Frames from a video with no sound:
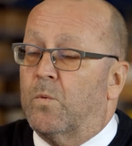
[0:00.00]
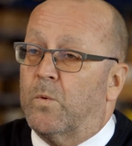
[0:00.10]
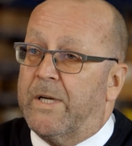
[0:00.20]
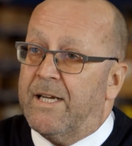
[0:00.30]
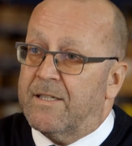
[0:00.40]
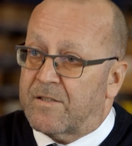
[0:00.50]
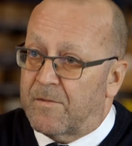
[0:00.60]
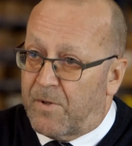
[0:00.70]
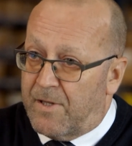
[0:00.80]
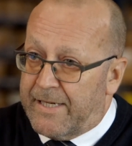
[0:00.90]
We are
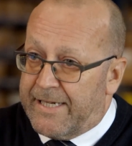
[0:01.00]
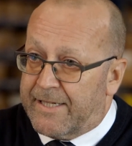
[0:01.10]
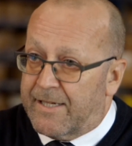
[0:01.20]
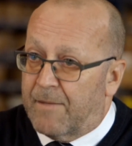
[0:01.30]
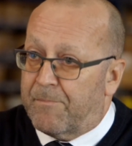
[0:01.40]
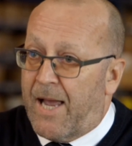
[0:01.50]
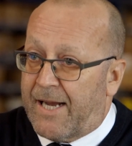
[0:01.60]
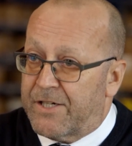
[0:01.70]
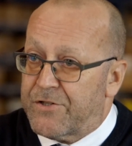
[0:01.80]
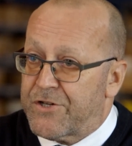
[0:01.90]
supplying a
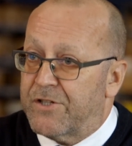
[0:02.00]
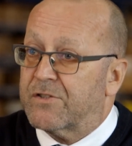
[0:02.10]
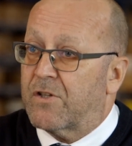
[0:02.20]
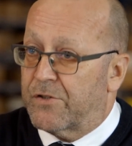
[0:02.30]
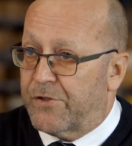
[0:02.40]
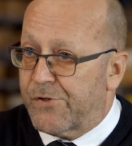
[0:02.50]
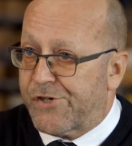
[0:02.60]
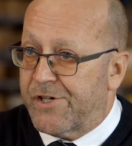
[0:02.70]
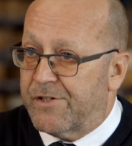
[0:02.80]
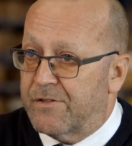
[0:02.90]
package
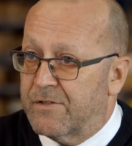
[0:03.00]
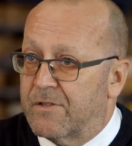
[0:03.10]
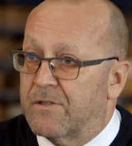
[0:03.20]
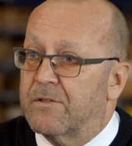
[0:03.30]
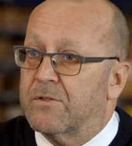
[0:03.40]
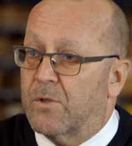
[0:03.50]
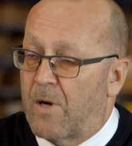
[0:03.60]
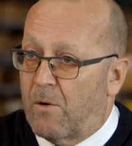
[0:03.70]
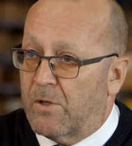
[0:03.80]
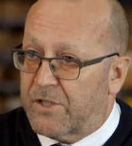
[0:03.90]
solution to our